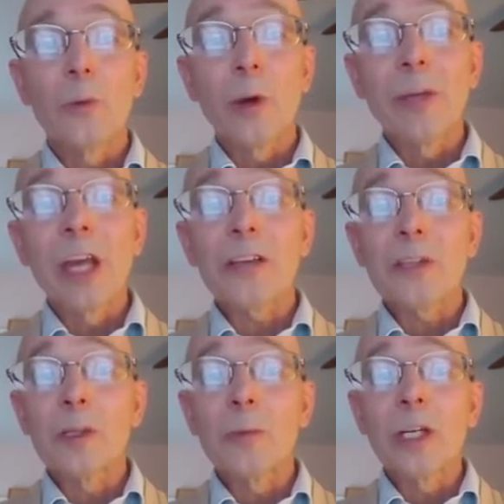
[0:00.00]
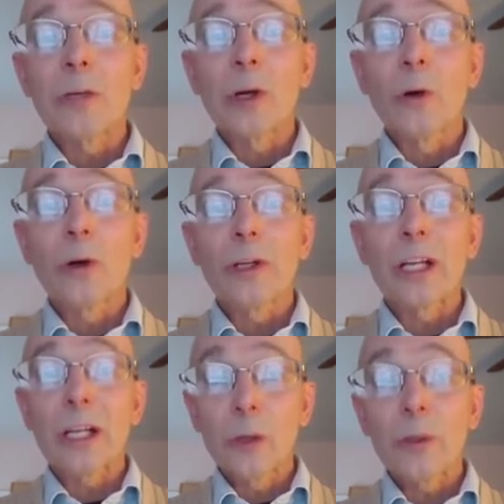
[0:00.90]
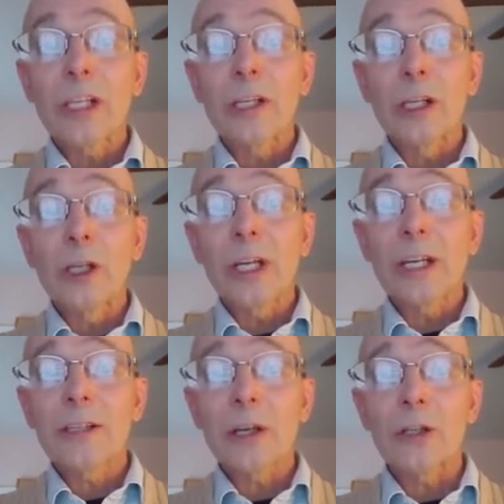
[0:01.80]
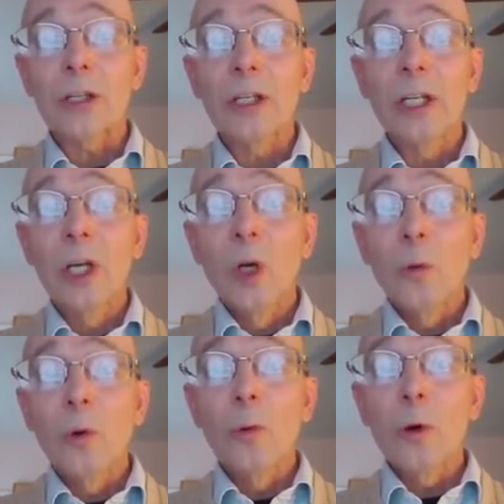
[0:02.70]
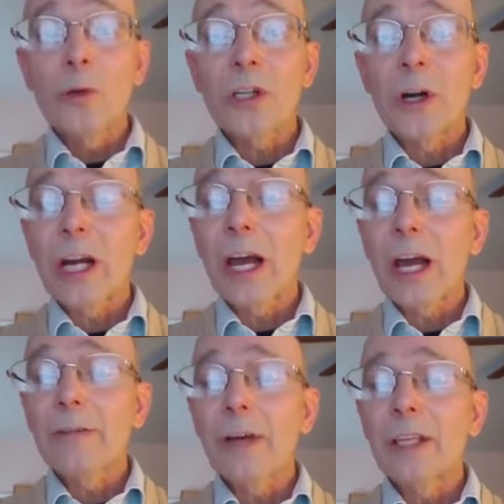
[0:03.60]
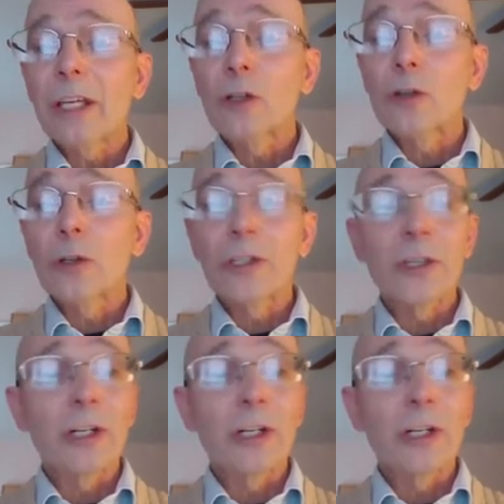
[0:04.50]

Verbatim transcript: The webcast is being recorded, including the Q&A session. We'll post an archive on the Control